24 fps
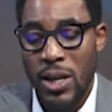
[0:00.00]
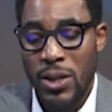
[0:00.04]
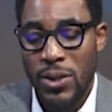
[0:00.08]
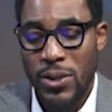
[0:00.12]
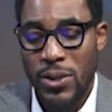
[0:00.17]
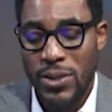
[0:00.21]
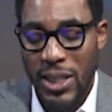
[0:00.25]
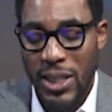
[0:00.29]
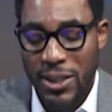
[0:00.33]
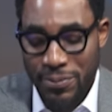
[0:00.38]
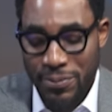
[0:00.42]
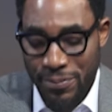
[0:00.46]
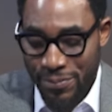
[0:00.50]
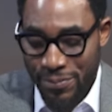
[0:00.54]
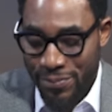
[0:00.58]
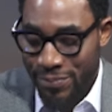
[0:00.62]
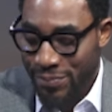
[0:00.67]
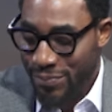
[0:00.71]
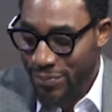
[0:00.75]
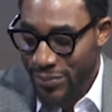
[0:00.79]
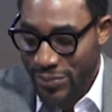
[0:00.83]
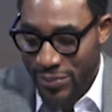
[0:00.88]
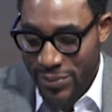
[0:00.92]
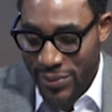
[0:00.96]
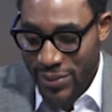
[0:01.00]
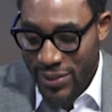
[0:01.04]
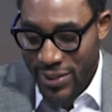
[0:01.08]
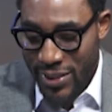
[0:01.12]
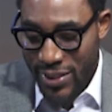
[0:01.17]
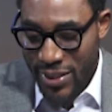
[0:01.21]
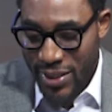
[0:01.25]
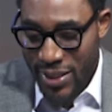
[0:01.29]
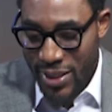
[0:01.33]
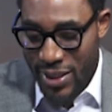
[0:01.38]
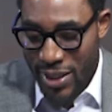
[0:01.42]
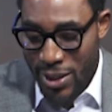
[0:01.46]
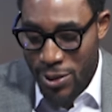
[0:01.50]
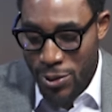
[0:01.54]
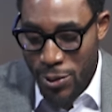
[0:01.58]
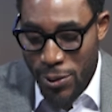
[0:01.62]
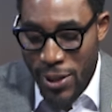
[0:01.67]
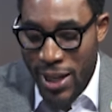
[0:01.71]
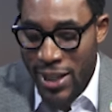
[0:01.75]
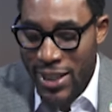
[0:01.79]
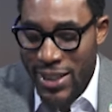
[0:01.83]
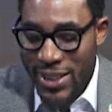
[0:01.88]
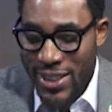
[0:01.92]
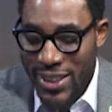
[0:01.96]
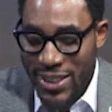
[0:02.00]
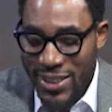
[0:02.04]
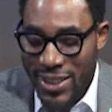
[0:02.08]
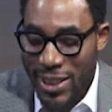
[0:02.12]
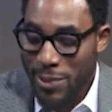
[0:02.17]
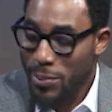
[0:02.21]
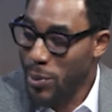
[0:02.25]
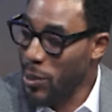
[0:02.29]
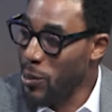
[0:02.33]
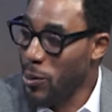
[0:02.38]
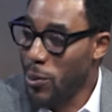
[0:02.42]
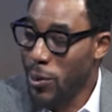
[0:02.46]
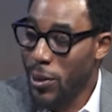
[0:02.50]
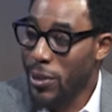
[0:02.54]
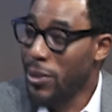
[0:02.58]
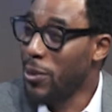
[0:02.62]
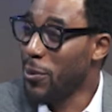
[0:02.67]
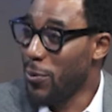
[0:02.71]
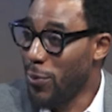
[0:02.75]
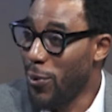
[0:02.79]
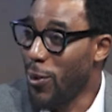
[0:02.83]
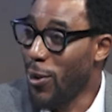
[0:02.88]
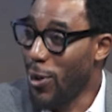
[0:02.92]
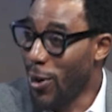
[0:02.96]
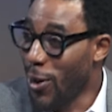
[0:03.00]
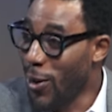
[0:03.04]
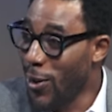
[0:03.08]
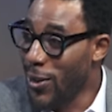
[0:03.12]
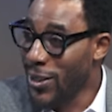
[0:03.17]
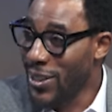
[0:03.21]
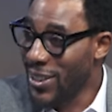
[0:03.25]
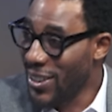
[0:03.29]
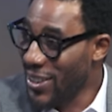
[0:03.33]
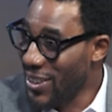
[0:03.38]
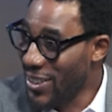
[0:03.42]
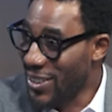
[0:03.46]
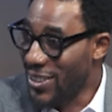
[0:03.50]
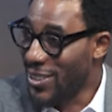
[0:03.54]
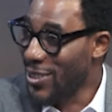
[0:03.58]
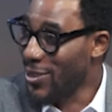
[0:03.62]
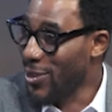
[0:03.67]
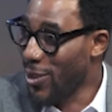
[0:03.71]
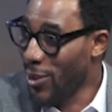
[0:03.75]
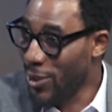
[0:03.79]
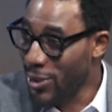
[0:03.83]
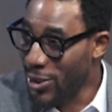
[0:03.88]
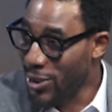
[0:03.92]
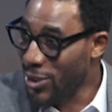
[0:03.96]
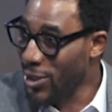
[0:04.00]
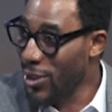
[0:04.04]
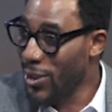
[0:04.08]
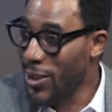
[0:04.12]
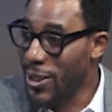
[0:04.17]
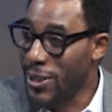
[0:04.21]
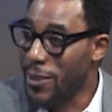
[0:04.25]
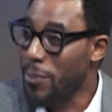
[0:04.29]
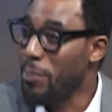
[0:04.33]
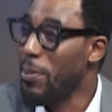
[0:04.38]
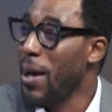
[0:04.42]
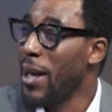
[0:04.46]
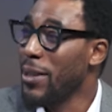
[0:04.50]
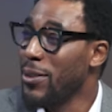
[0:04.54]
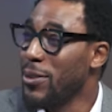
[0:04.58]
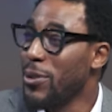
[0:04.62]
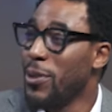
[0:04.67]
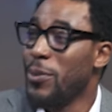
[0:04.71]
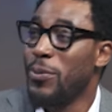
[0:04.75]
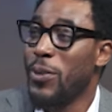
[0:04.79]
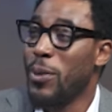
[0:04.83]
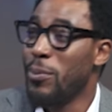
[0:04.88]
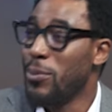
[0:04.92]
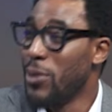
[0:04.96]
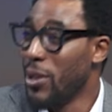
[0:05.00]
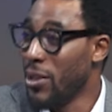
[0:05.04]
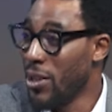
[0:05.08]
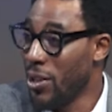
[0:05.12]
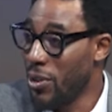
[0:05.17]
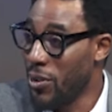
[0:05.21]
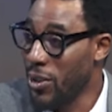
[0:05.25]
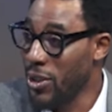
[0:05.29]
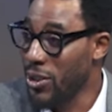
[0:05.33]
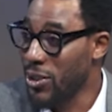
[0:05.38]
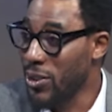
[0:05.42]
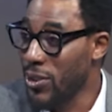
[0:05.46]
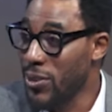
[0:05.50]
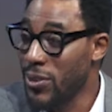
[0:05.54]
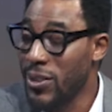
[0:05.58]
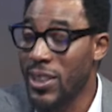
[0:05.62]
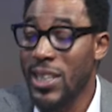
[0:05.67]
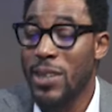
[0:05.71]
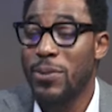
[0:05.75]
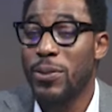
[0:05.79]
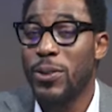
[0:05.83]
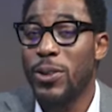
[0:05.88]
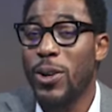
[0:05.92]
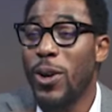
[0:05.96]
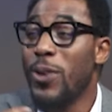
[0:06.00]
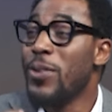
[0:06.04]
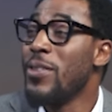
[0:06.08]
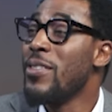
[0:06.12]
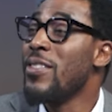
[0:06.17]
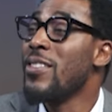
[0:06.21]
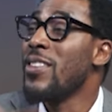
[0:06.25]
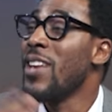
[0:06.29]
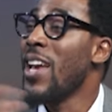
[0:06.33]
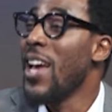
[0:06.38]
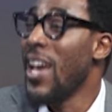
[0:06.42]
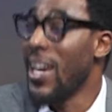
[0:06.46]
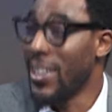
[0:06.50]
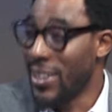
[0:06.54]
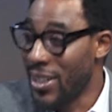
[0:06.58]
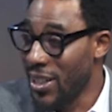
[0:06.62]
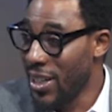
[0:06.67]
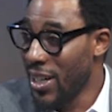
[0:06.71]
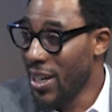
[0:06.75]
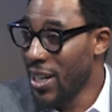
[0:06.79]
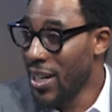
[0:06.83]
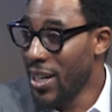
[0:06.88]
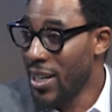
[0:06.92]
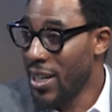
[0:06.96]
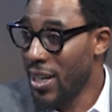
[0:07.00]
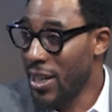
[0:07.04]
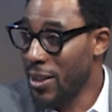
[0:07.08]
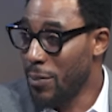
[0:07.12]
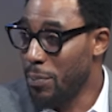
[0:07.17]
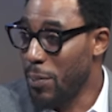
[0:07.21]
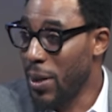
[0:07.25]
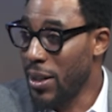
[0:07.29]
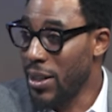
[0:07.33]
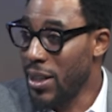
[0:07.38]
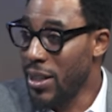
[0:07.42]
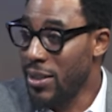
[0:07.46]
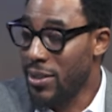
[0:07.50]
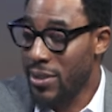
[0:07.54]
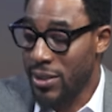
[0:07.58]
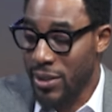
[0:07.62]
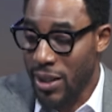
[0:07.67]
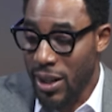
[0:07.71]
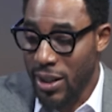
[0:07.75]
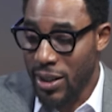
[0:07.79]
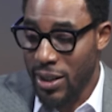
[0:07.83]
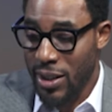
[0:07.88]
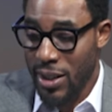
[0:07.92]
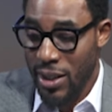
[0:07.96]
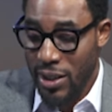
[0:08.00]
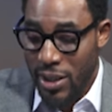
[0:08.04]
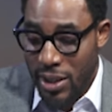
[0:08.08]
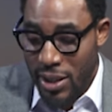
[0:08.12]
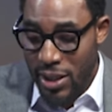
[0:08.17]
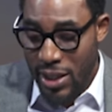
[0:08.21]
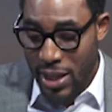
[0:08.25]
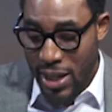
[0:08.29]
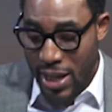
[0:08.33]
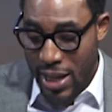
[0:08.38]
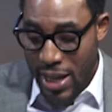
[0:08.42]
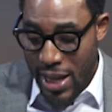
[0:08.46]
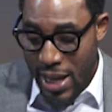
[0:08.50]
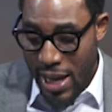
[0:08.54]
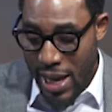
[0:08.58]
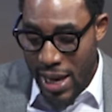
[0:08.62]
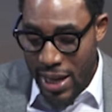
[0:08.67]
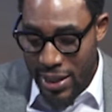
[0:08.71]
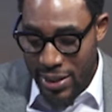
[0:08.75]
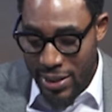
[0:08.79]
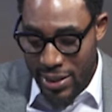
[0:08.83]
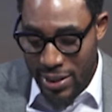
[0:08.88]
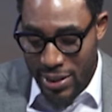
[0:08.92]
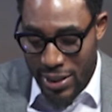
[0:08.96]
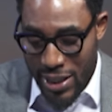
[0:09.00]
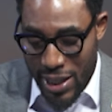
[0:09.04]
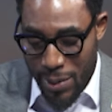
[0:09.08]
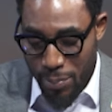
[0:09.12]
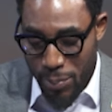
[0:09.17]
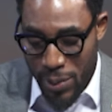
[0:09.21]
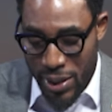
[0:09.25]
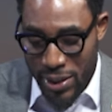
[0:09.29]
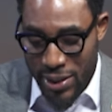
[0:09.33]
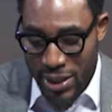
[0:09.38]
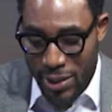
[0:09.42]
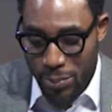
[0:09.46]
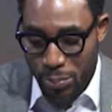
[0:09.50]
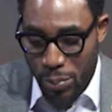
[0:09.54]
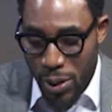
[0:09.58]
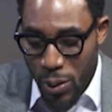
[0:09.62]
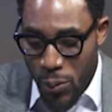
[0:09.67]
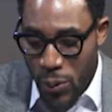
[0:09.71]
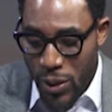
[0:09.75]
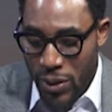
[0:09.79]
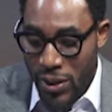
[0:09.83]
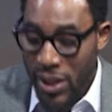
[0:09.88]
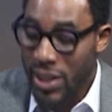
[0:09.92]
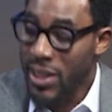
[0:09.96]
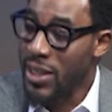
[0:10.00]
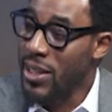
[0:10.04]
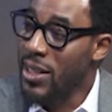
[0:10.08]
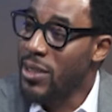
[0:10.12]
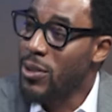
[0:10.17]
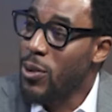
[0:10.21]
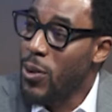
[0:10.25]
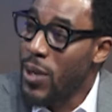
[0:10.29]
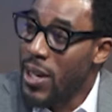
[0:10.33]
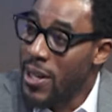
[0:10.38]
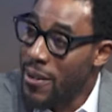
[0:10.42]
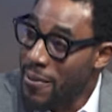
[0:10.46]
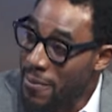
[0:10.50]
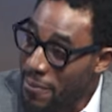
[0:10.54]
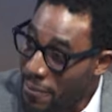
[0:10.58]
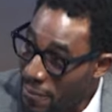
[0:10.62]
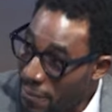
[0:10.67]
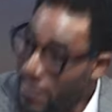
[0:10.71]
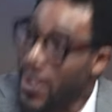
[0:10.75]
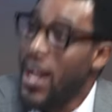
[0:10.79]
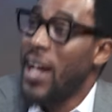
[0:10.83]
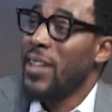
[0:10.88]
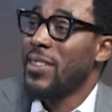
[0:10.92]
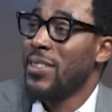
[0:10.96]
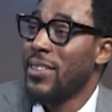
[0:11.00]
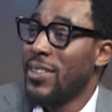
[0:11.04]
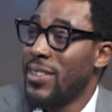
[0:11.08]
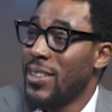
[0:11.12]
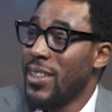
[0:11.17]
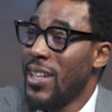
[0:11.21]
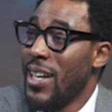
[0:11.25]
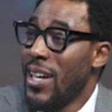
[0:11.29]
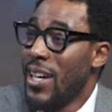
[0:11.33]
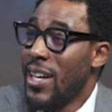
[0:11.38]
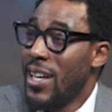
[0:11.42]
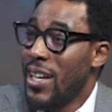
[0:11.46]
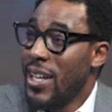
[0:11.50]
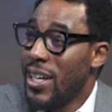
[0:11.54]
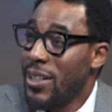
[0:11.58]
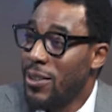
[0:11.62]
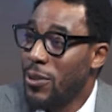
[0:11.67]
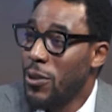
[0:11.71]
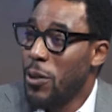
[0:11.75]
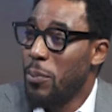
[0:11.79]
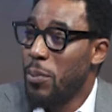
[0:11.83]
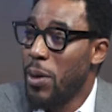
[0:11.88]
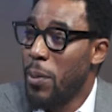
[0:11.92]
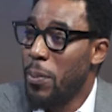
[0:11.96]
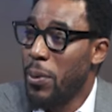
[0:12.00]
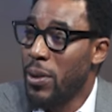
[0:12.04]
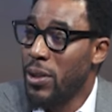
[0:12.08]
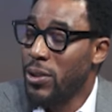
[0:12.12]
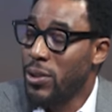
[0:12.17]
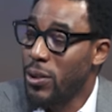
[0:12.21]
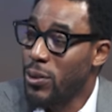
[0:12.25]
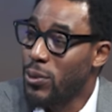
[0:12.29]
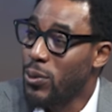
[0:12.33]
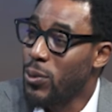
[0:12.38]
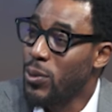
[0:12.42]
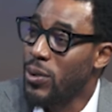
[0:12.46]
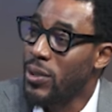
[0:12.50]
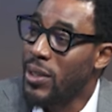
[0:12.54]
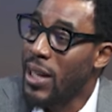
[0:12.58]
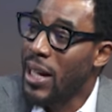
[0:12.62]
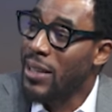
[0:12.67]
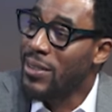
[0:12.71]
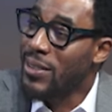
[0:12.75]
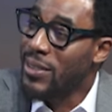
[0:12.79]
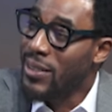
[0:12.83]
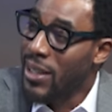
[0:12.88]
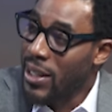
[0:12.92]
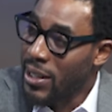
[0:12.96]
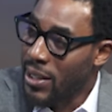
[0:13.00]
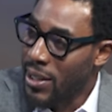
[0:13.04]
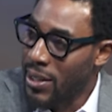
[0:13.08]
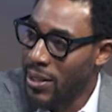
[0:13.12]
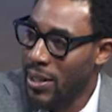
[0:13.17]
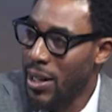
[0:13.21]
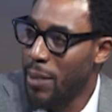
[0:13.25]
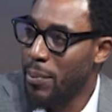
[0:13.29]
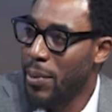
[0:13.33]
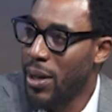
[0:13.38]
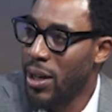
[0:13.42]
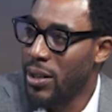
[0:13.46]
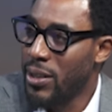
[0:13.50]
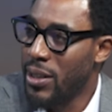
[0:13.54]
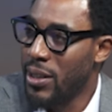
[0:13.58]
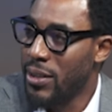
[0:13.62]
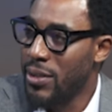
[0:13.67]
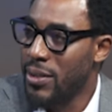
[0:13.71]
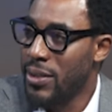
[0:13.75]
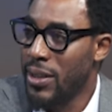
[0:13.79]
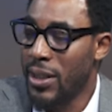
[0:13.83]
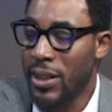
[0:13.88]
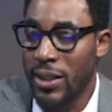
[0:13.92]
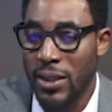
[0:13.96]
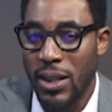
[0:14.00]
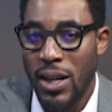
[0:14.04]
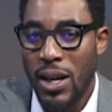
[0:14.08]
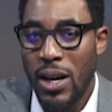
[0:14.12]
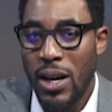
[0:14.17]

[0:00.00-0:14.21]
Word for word: You see, certainly, this has been going on for long. It's culture. It's passed on from generations, even unsaid. But it's not gonna end in the immediate. But we really need to invest in the population to start thinking about this thing.